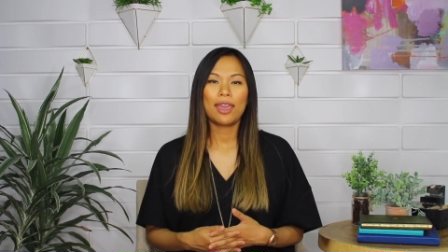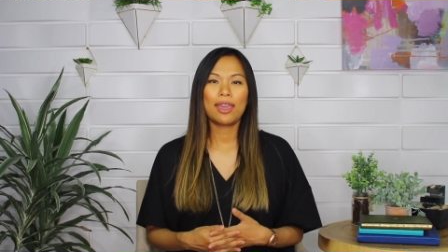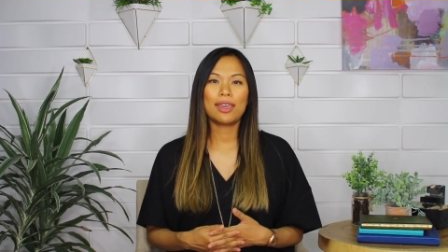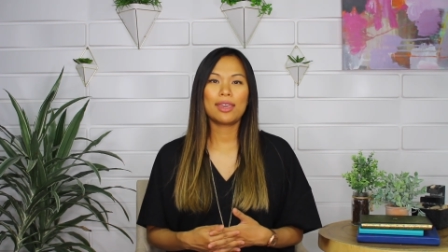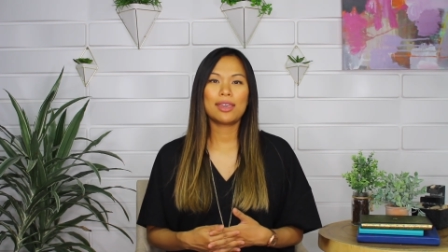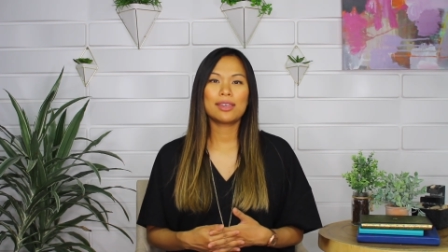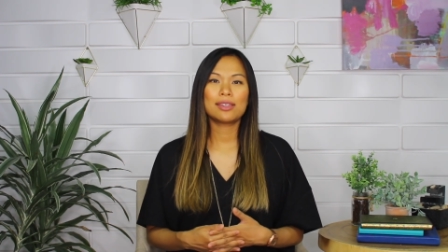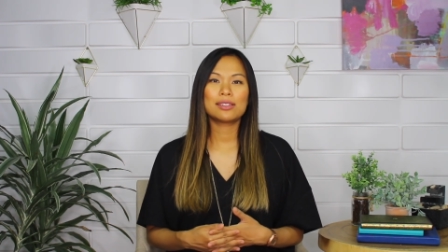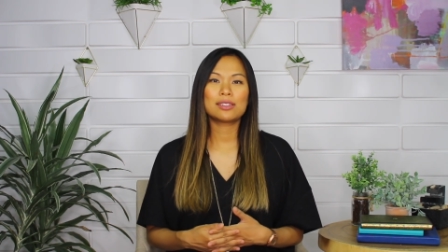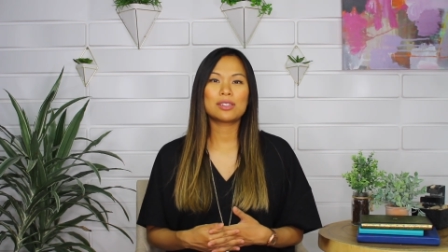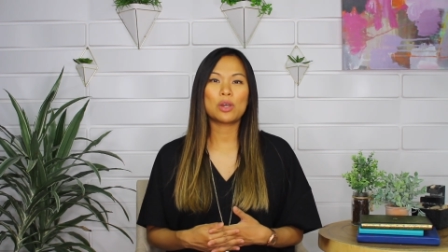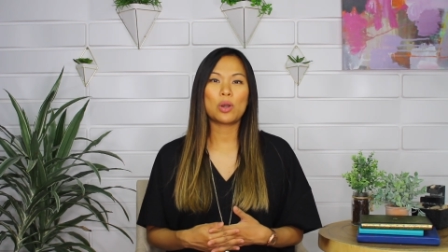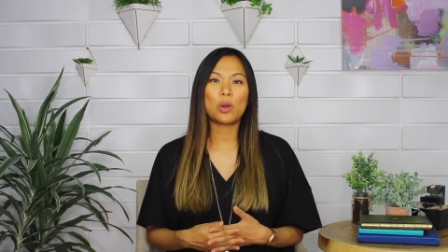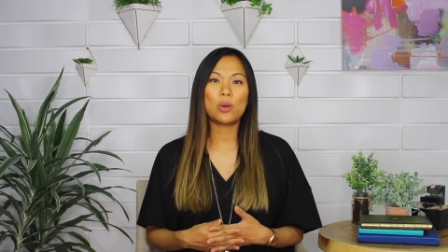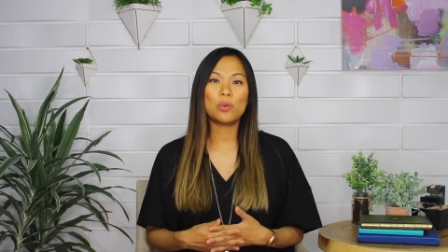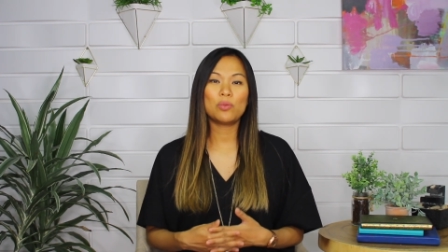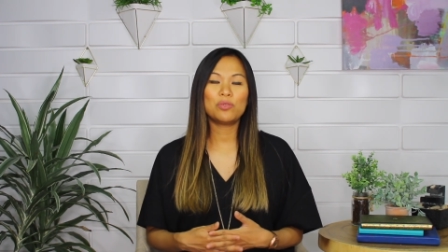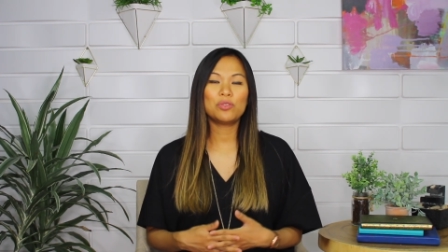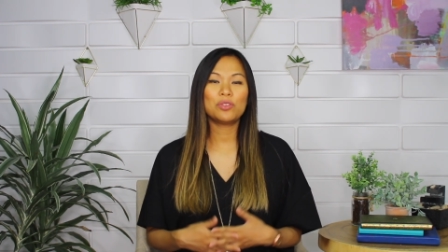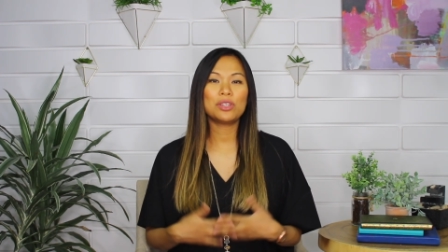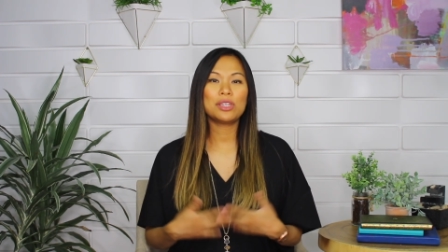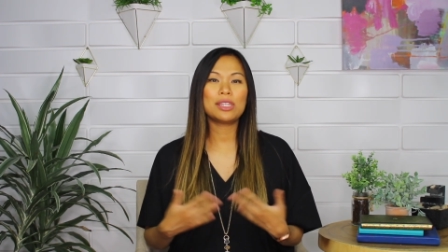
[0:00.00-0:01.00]
and
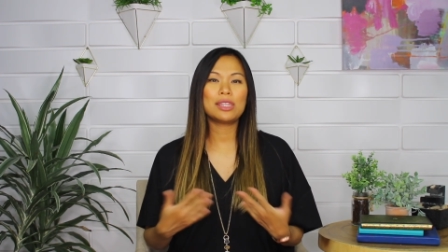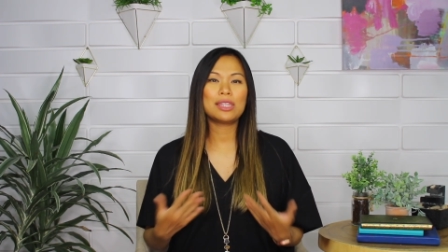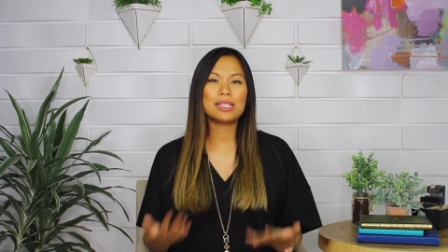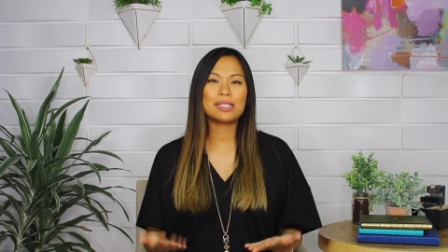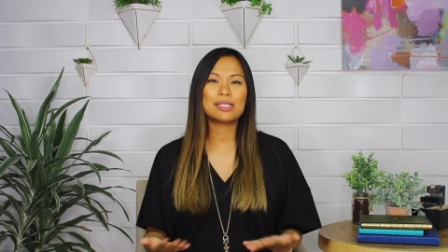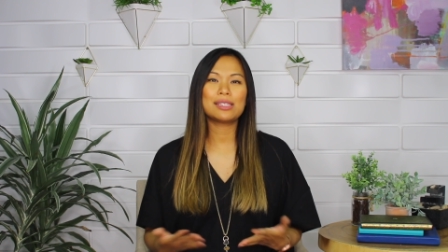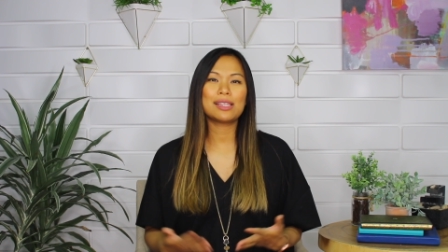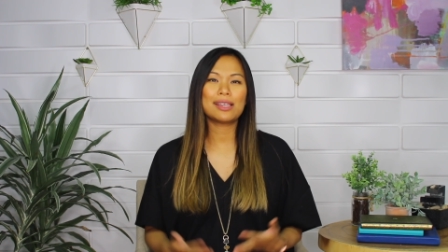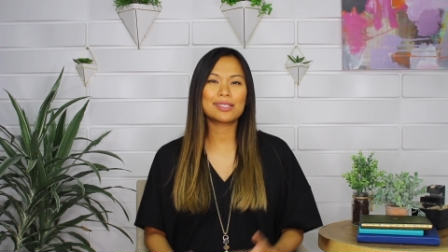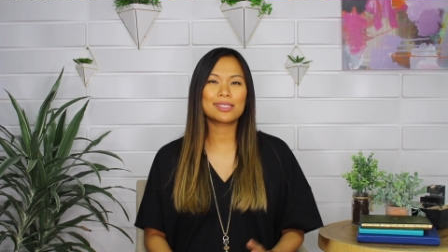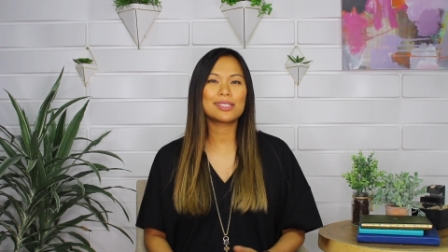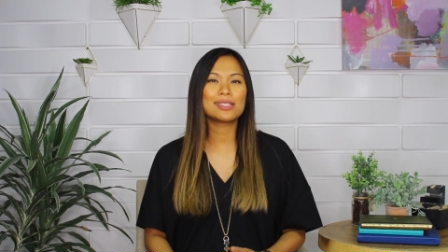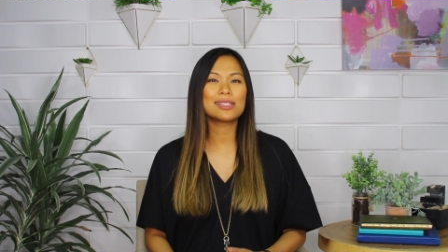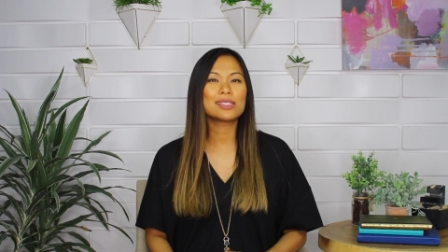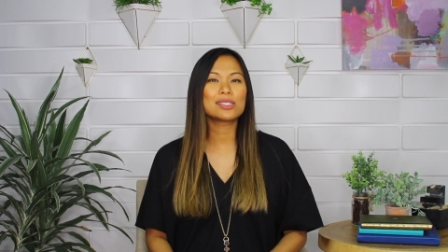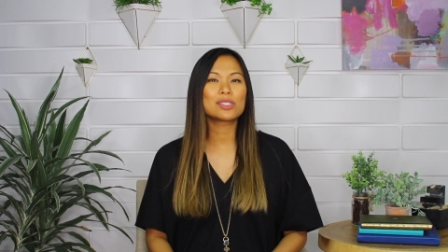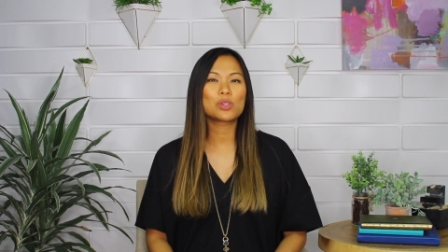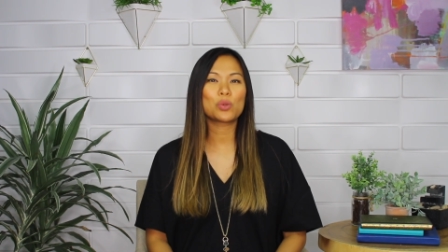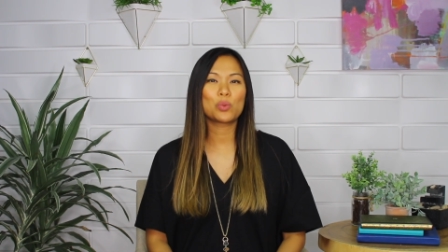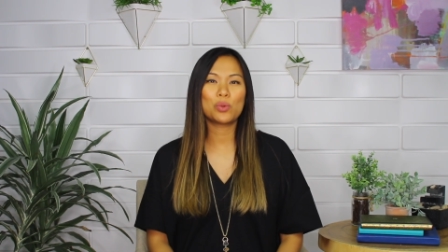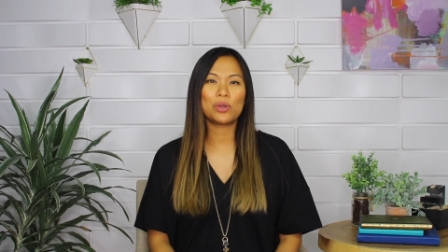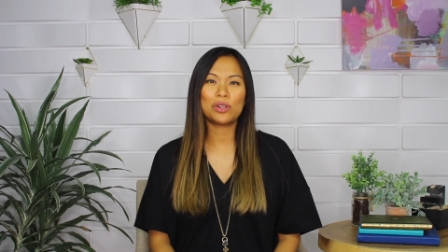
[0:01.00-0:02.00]
hopefully these
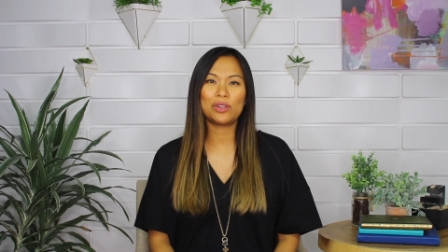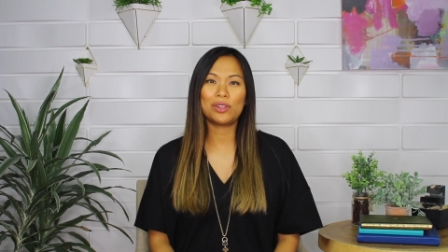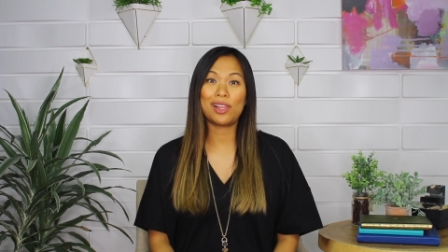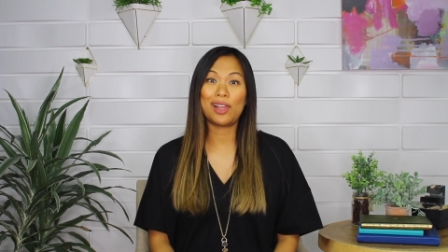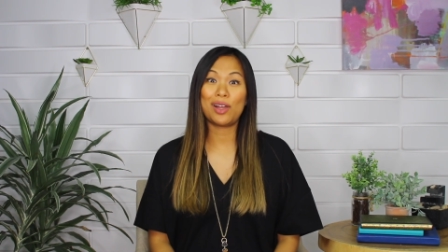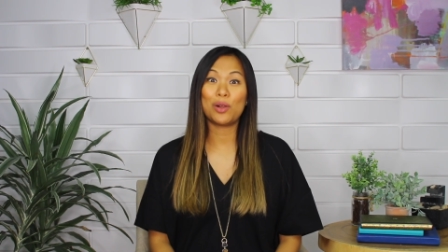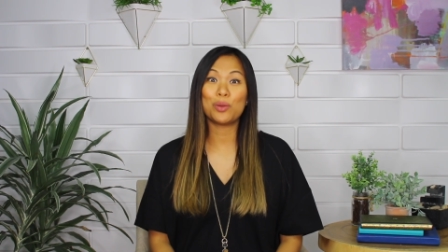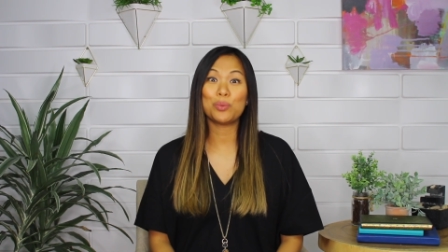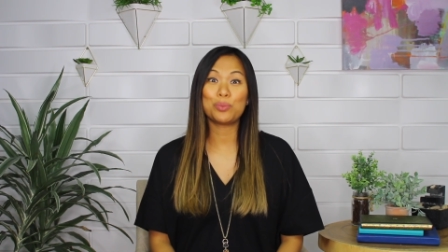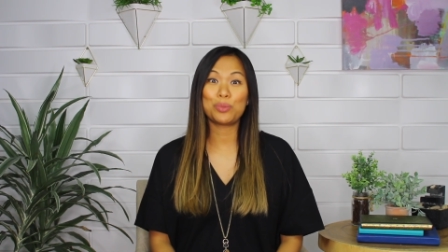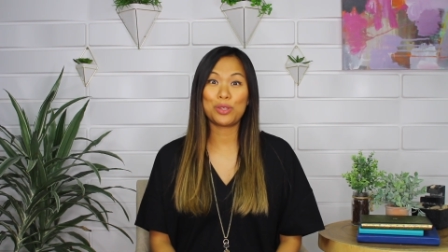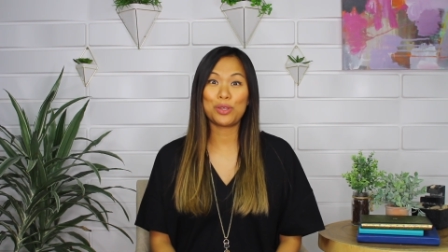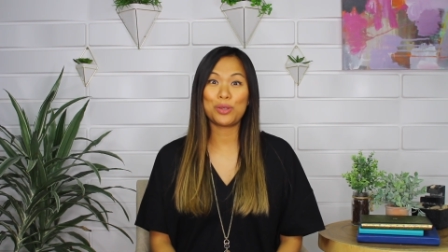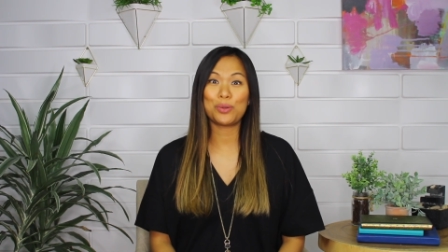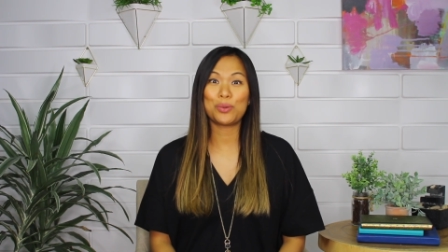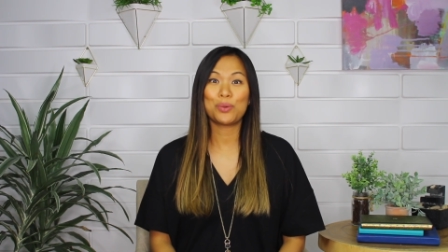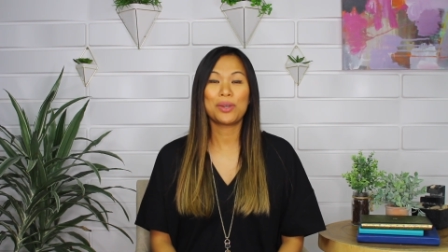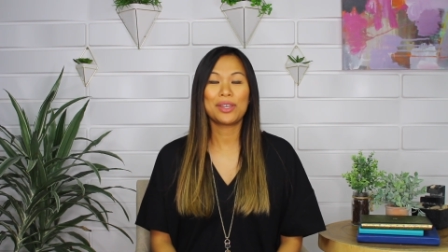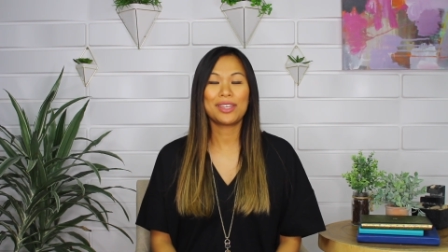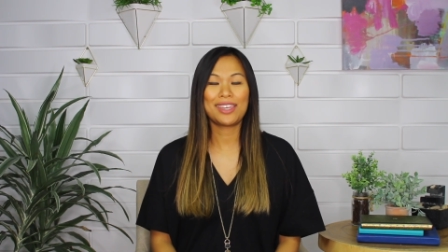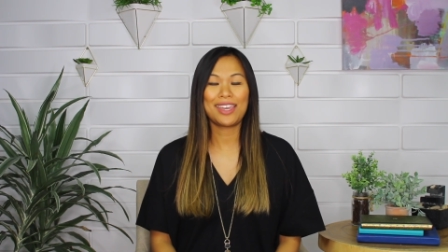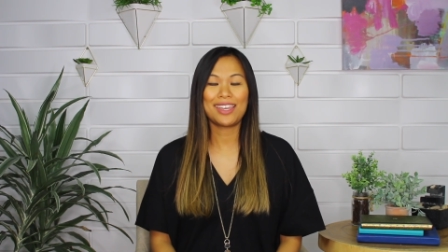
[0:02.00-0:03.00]
lessons will help
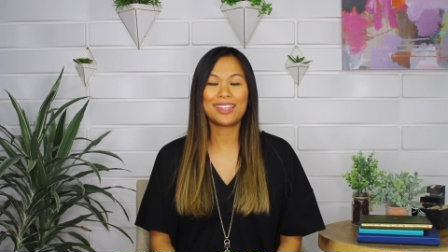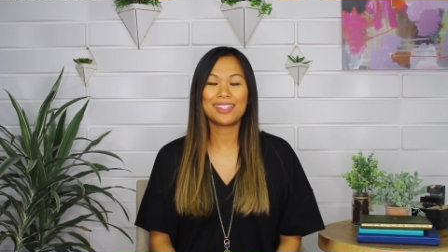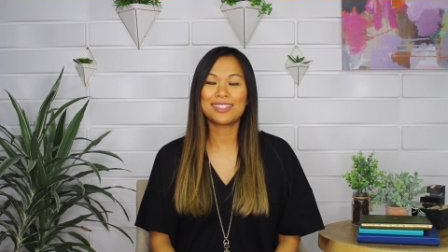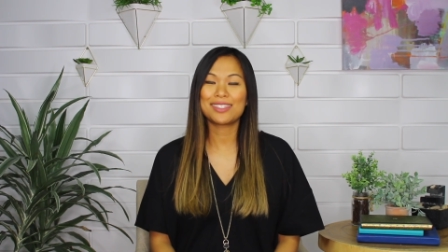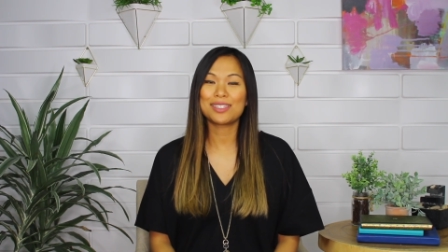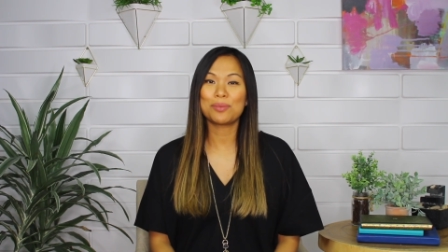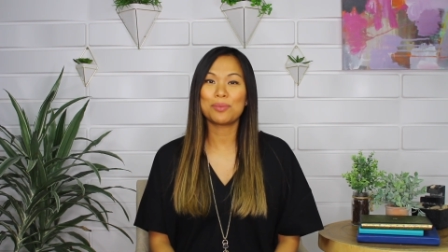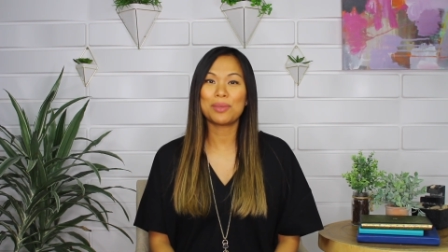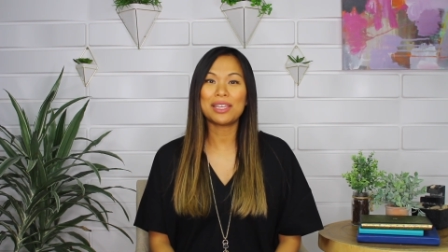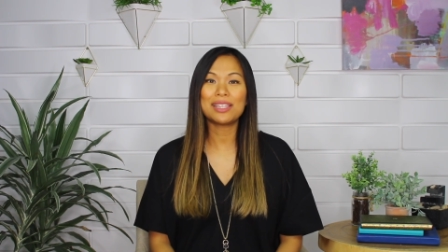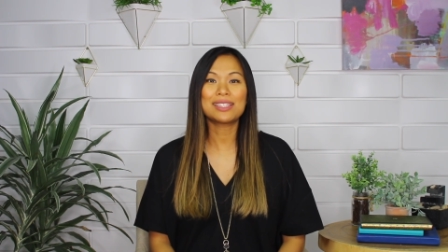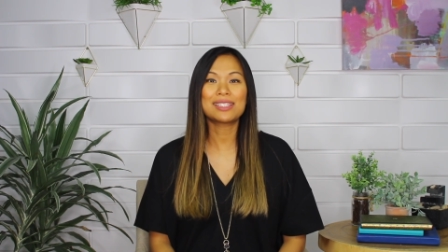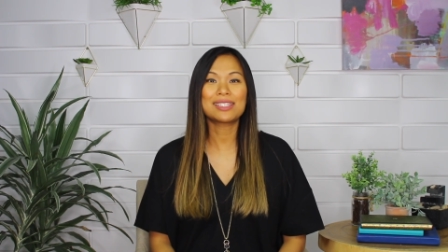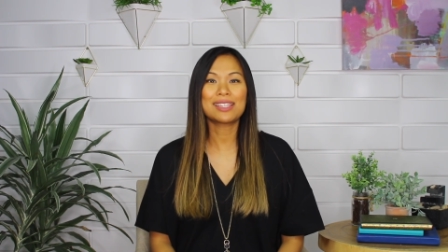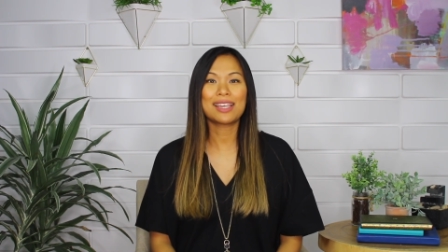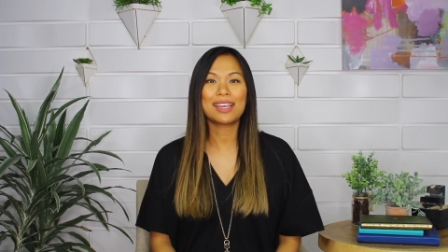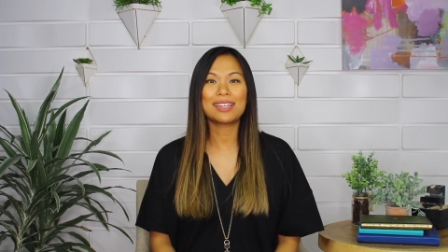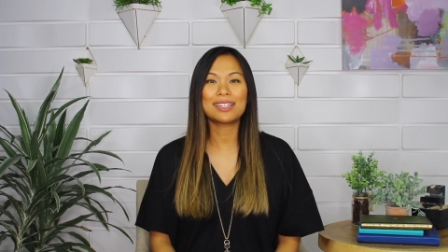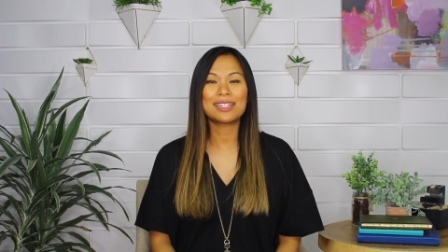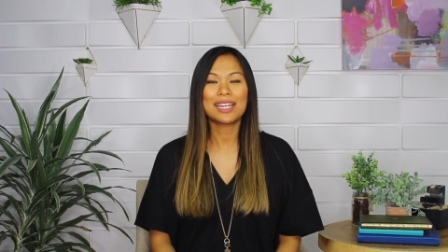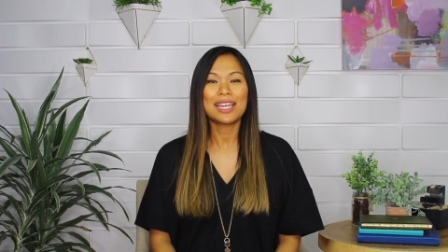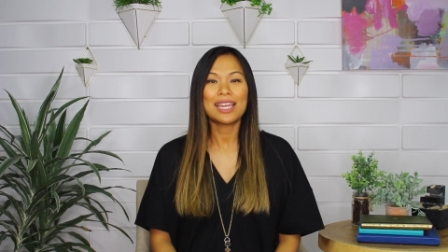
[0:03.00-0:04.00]
you gain some
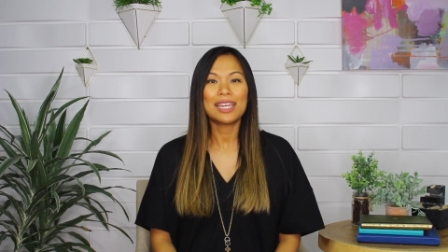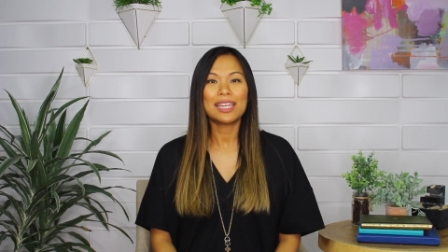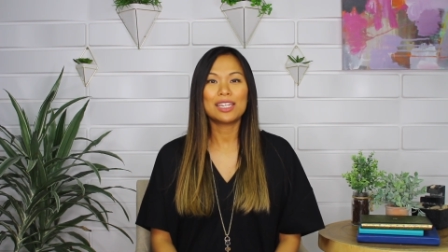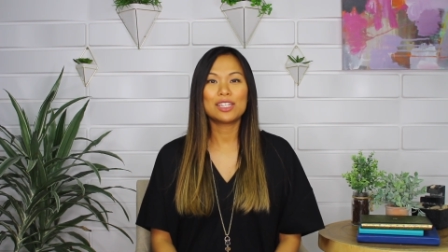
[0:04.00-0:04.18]
insight